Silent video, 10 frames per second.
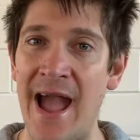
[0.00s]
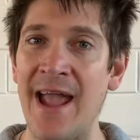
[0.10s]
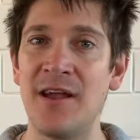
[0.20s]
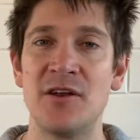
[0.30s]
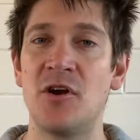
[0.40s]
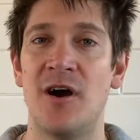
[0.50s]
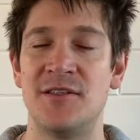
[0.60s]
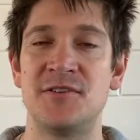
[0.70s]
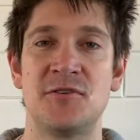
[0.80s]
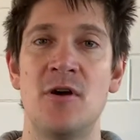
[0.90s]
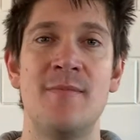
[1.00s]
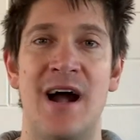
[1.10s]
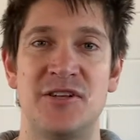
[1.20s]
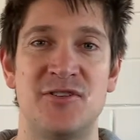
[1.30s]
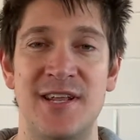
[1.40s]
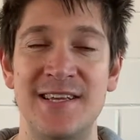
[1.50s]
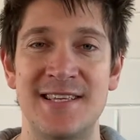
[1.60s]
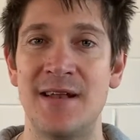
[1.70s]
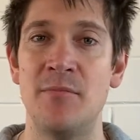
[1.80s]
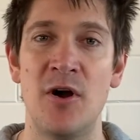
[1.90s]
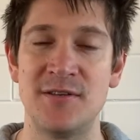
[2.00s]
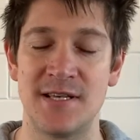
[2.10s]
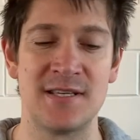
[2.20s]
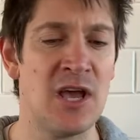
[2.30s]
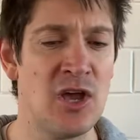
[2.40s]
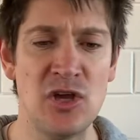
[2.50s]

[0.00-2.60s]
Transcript: angered God so much that he said, Moses,